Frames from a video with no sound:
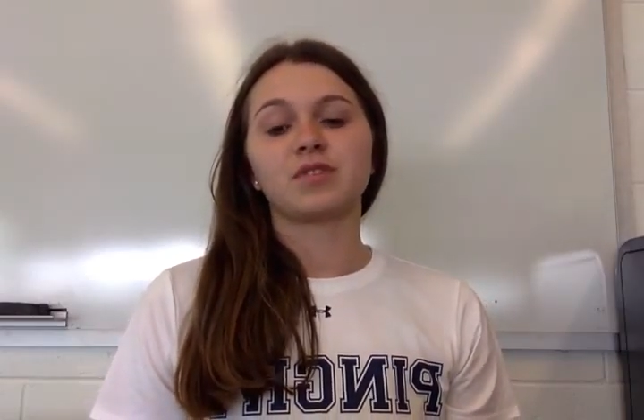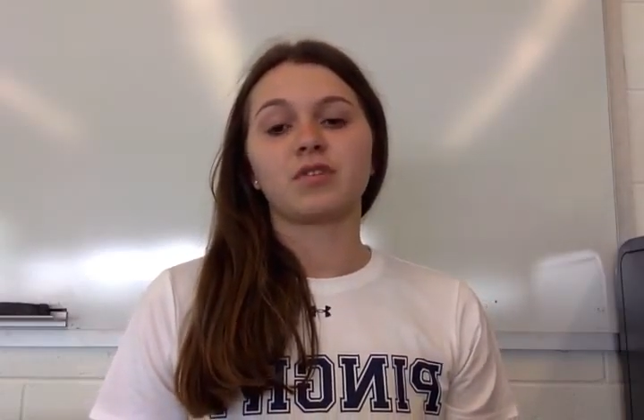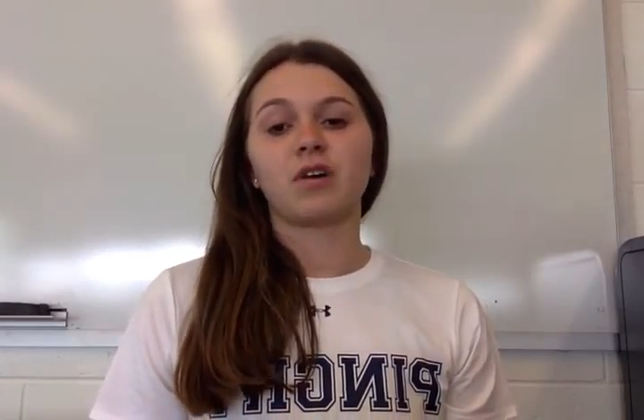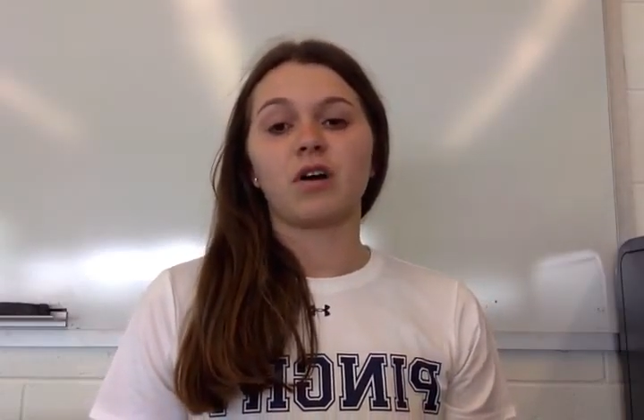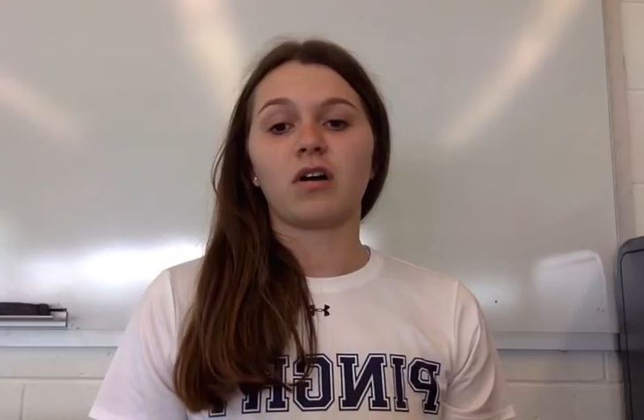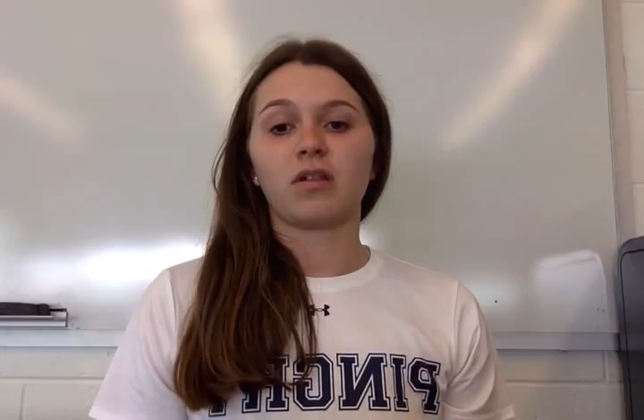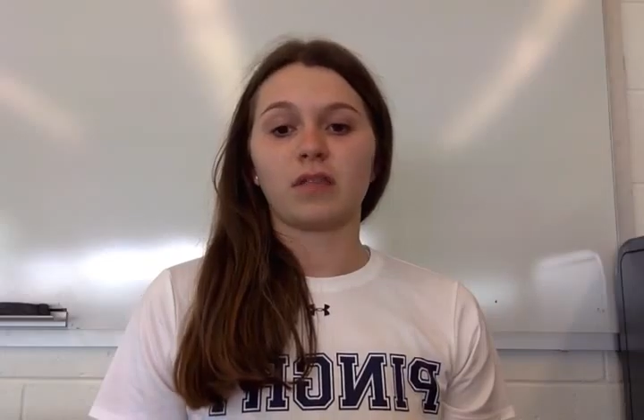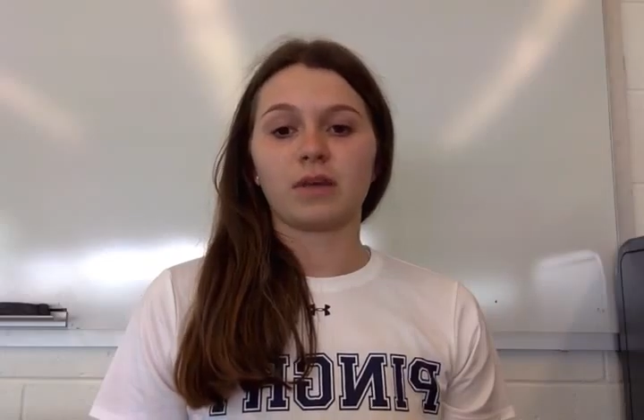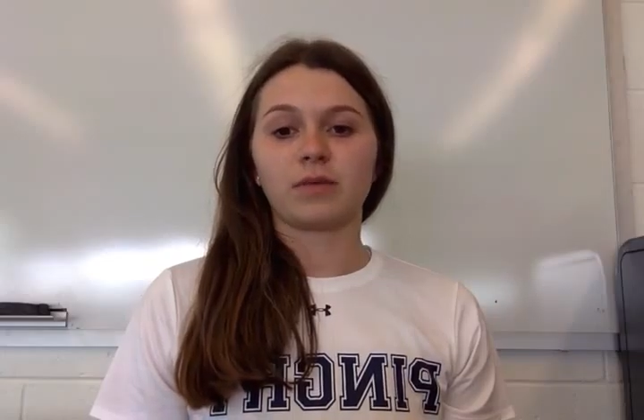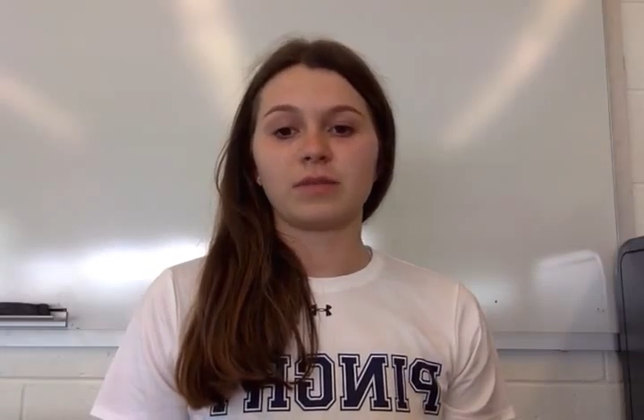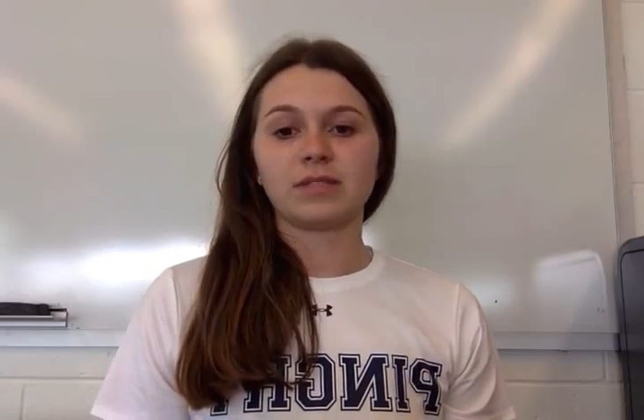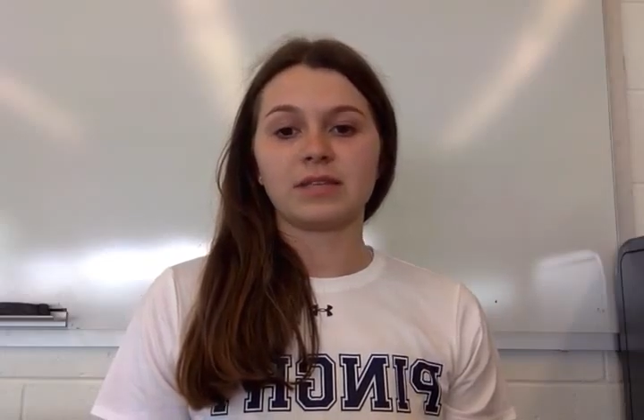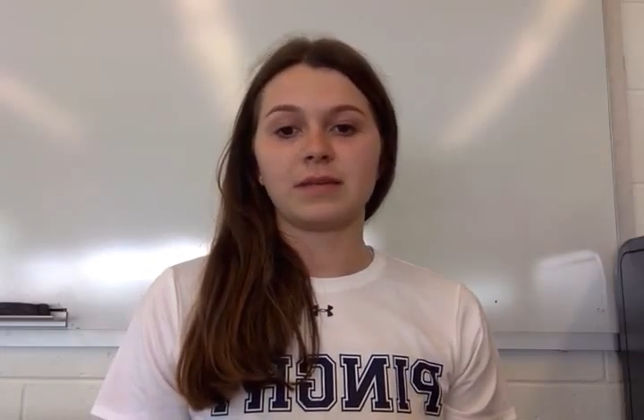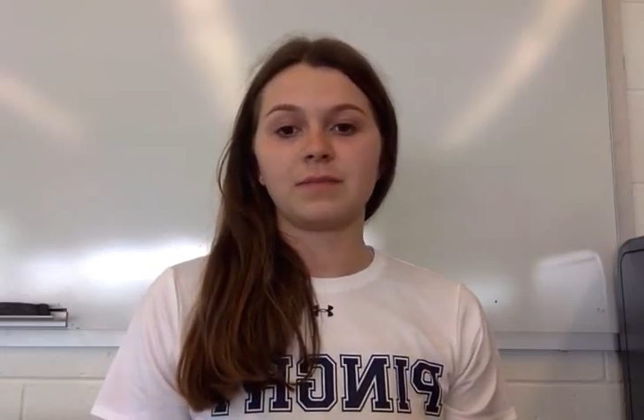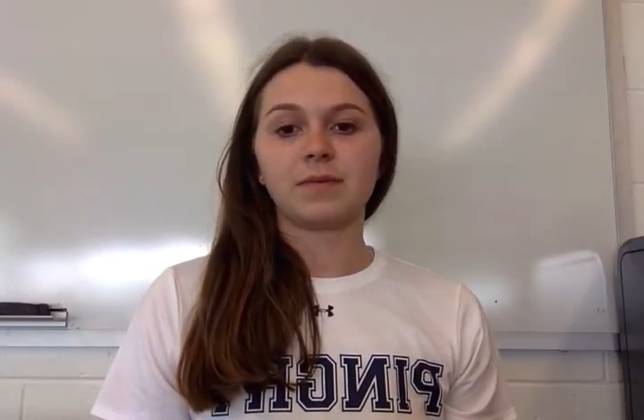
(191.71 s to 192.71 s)
or all liquid
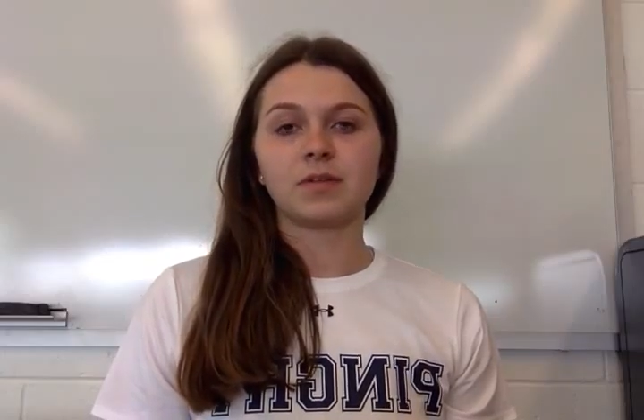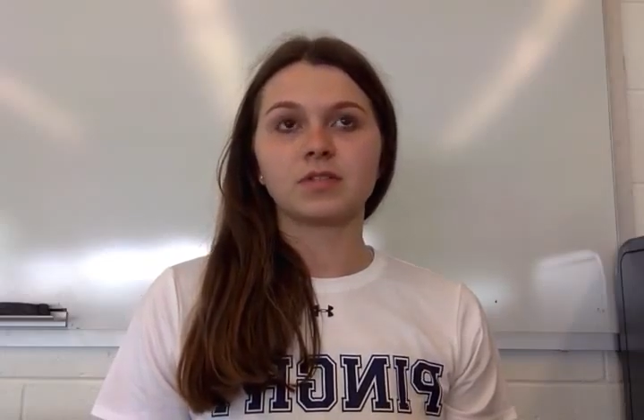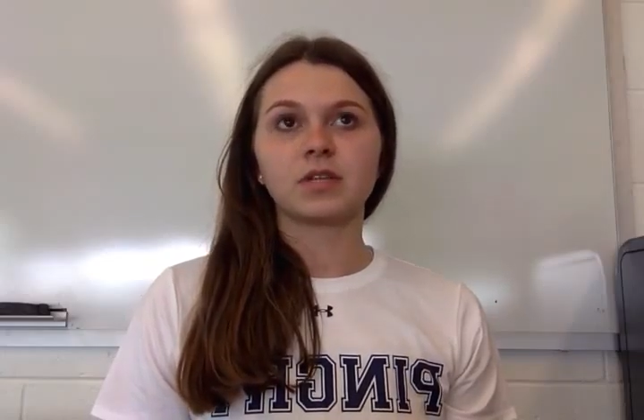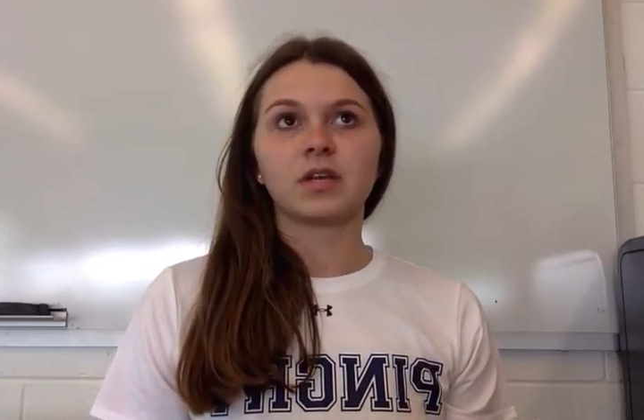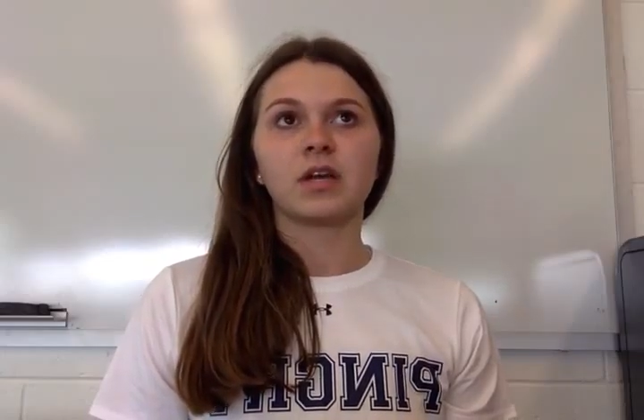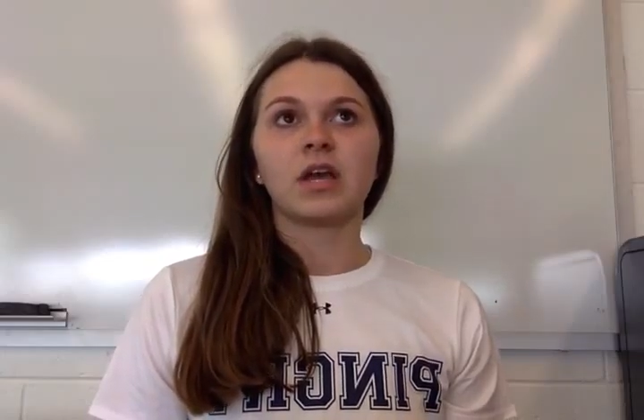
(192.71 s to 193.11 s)
samples